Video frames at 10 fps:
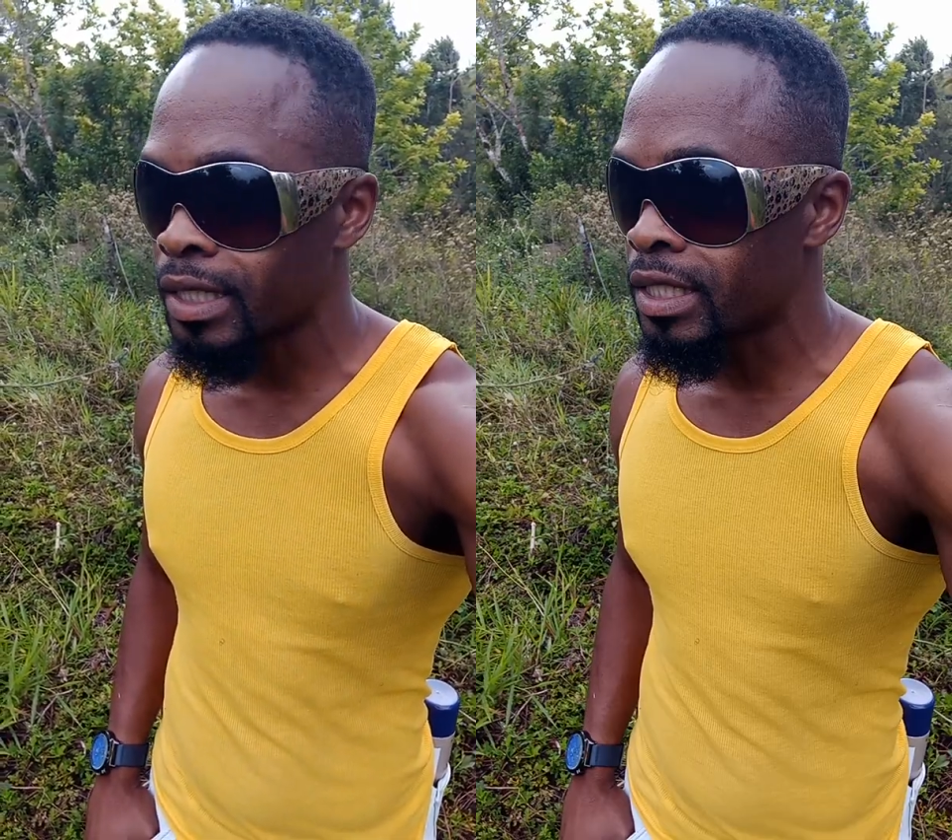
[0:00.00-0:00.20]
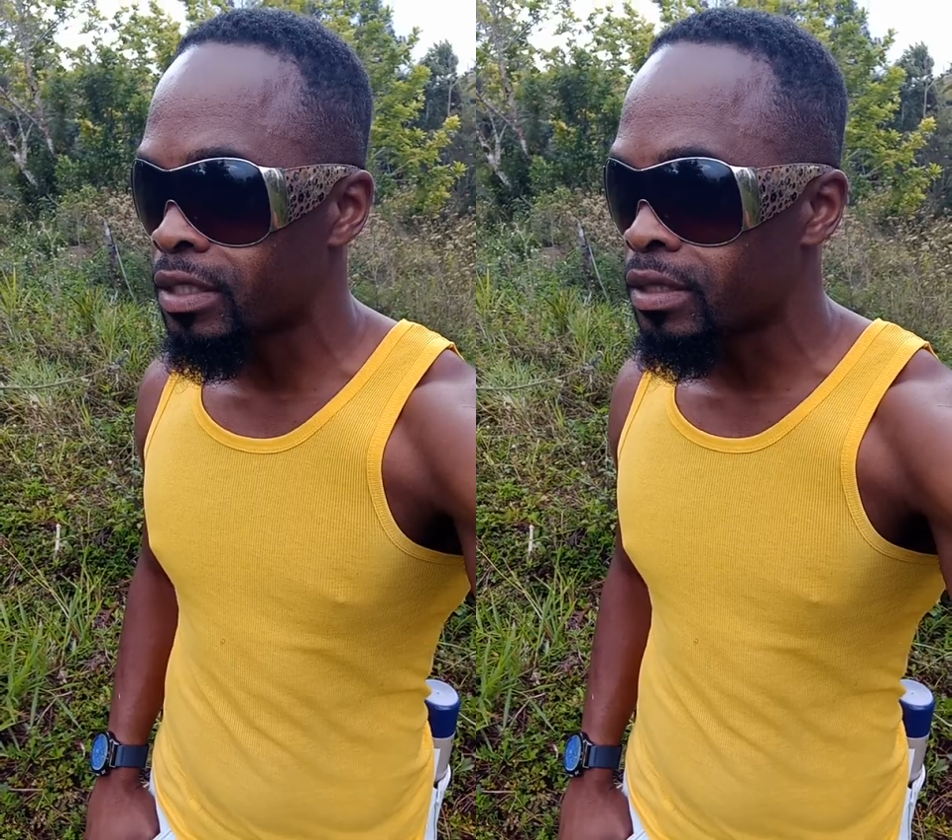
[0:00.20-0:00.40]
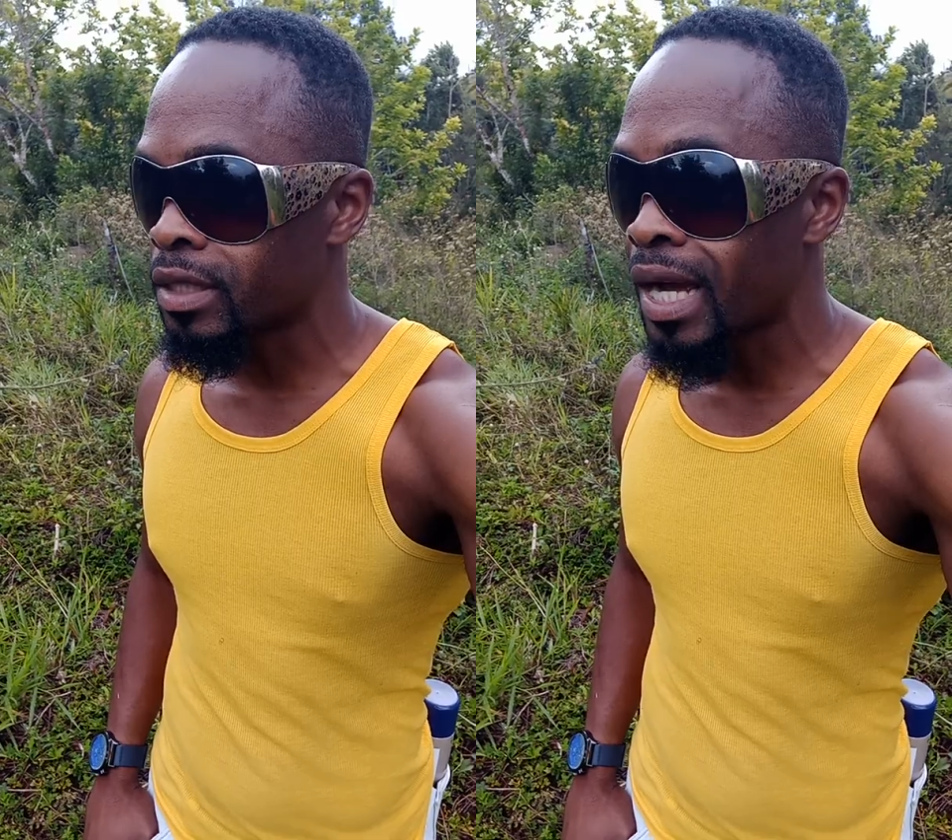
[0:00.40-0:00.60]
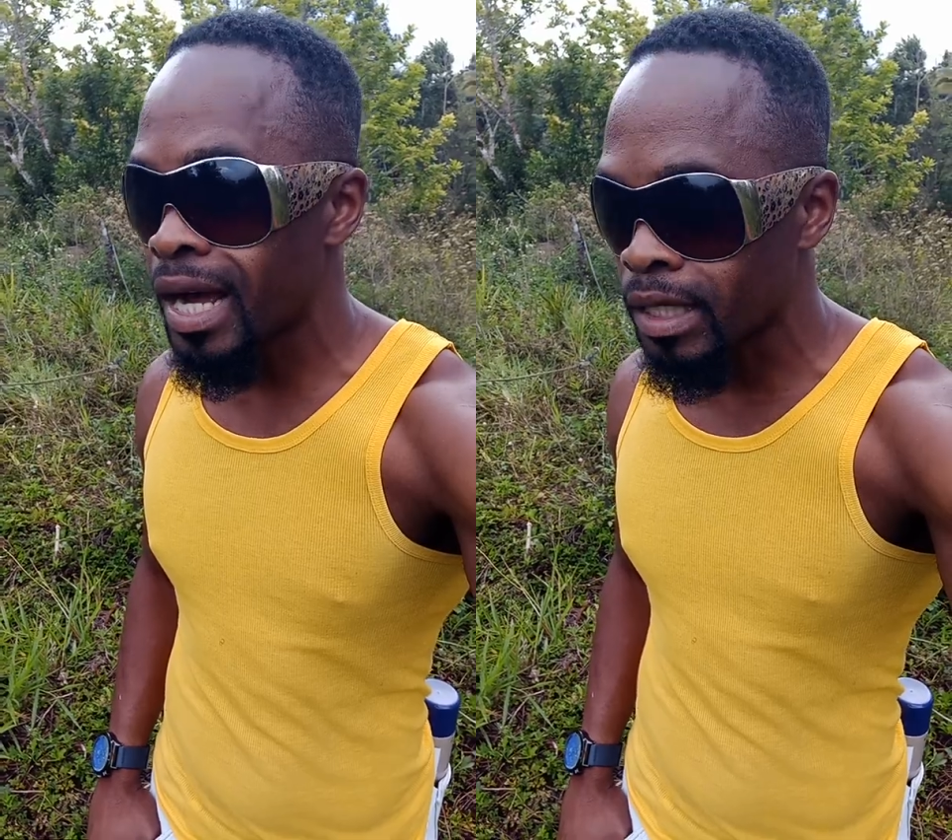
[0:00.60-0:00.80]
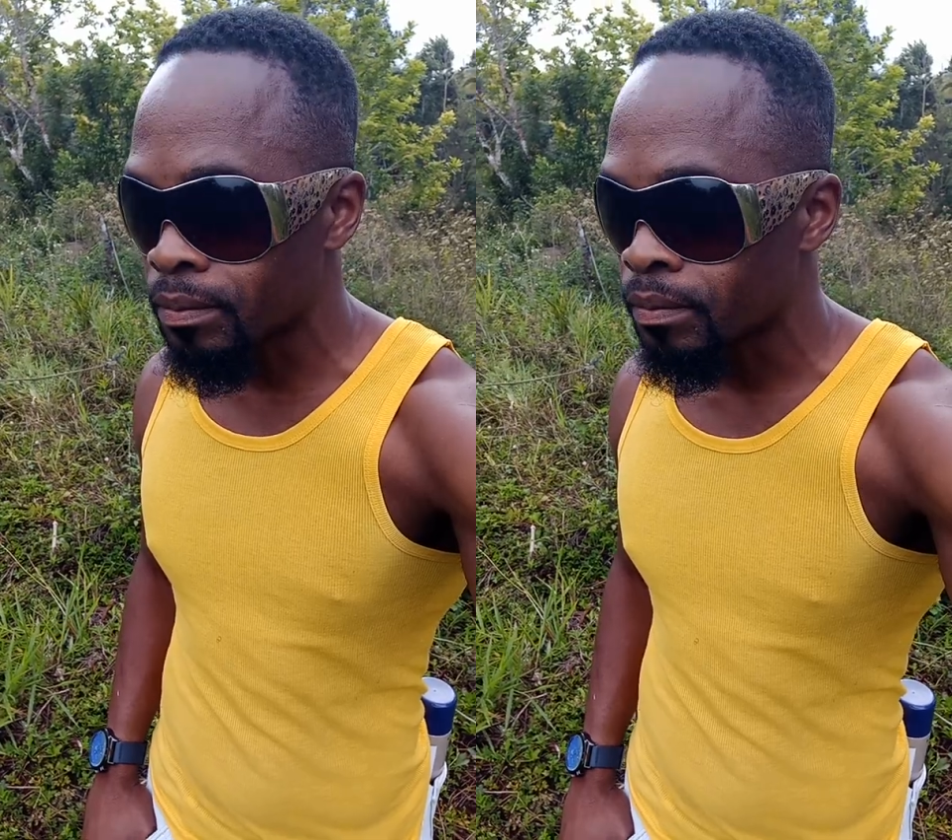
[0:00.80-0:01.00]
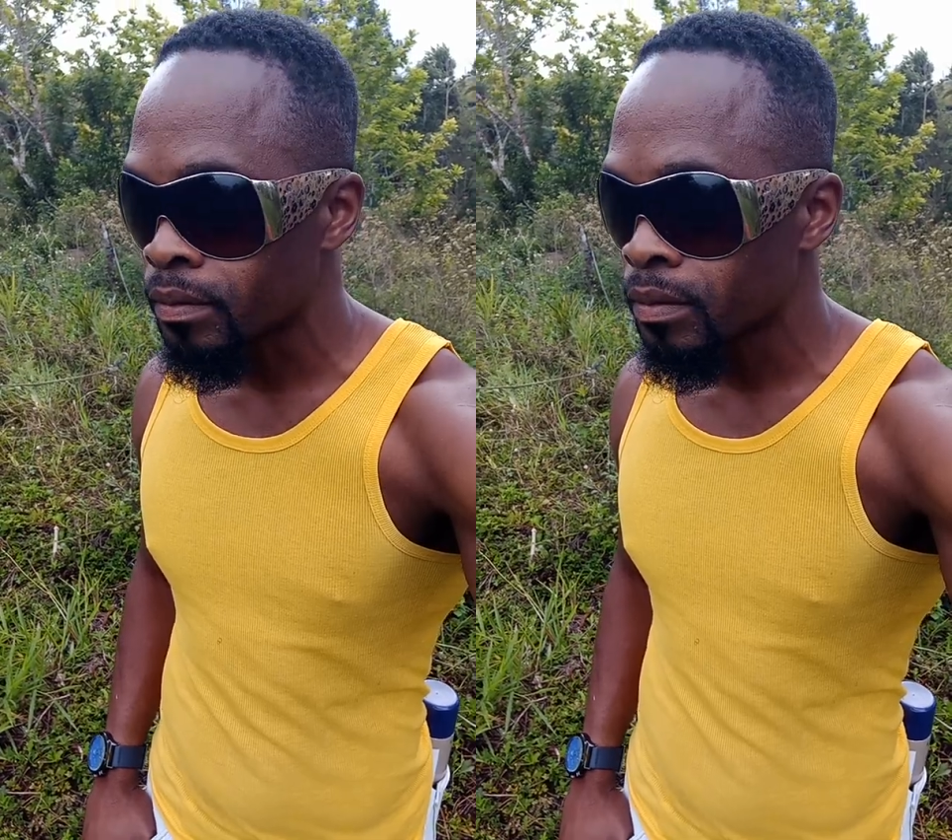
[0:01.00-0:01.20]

I didn't call him.